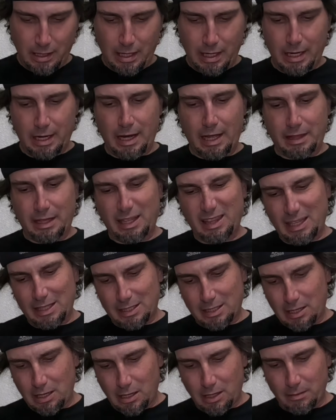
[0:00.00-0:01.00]
and I think
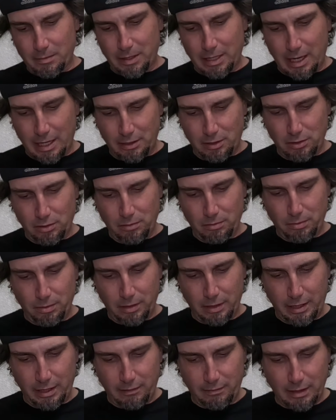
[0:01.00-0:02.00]
that's common. I do
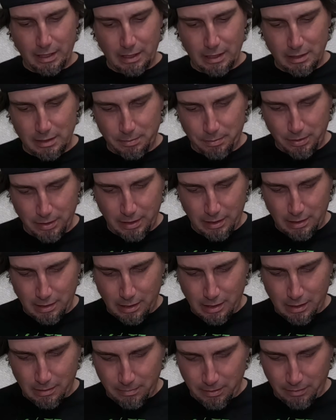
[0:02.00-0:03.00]
believe that it's pretty
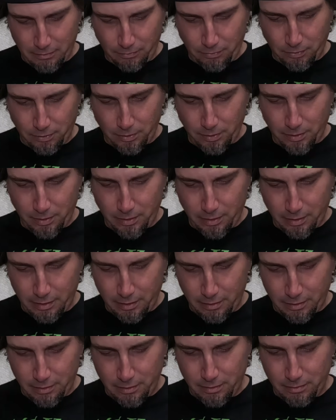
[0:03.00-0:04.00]
common for
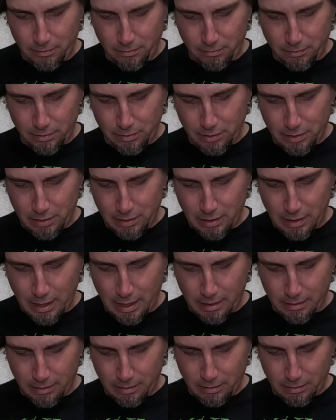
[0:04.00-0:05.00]
you to
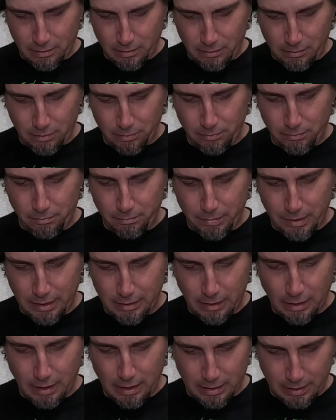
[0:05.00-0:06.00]
not glue
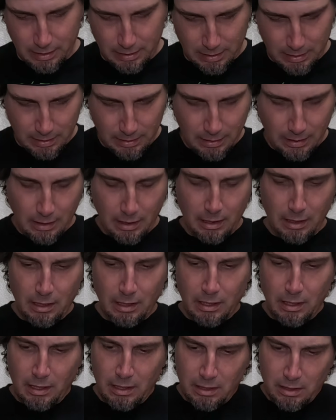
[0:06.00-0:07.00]
bead locks.
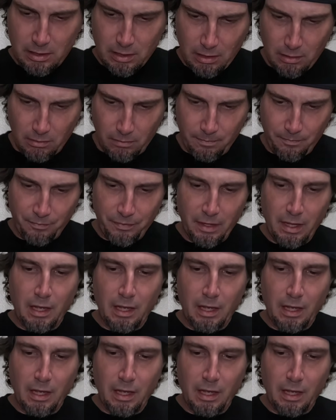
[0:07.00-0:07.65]
So